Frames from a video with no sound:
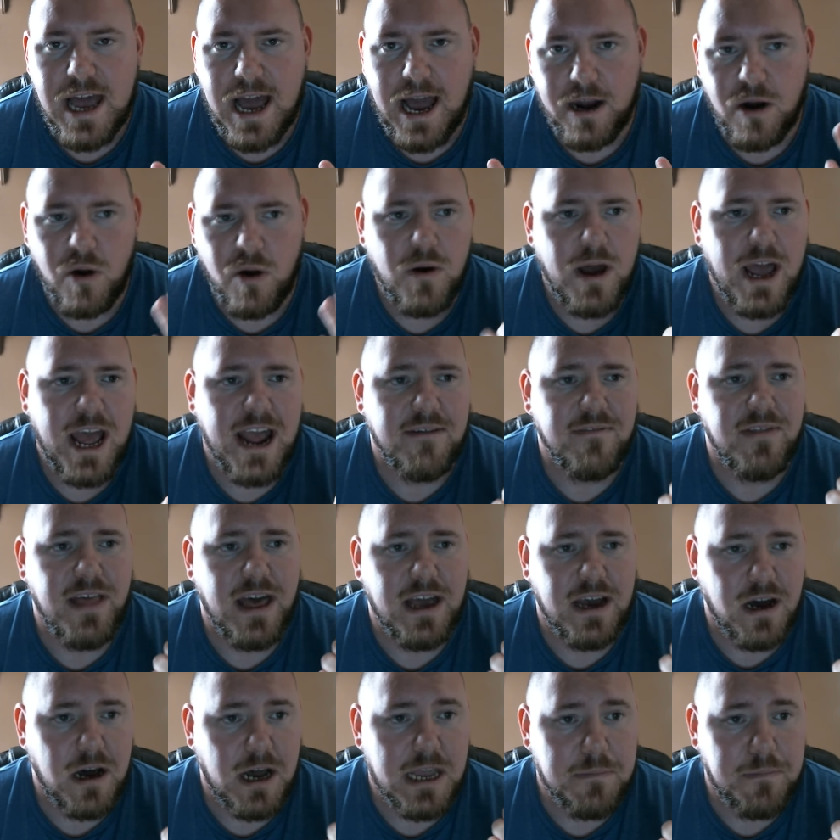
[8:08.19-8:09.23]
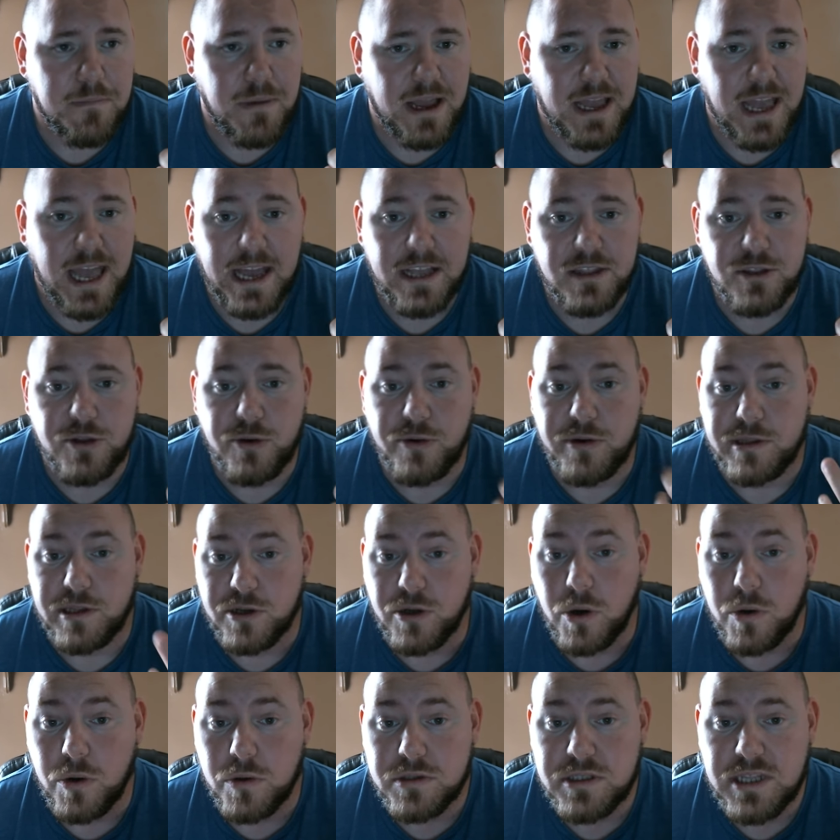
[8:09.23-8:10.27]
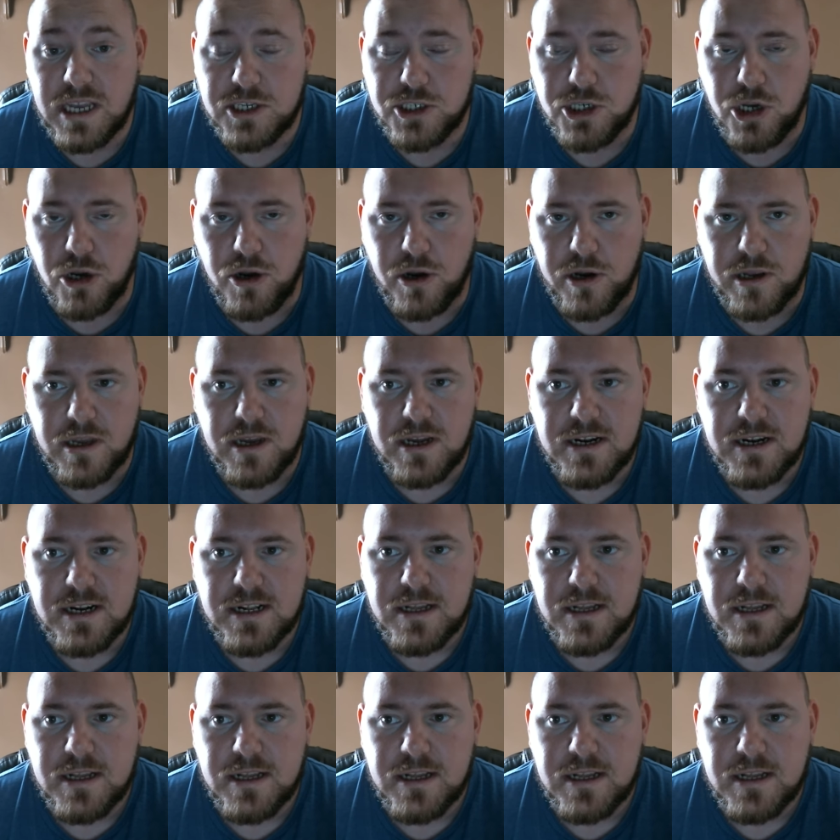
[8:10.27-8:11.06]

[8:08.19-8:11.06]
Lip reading: I don't have that hype I had during the Golden Age arc.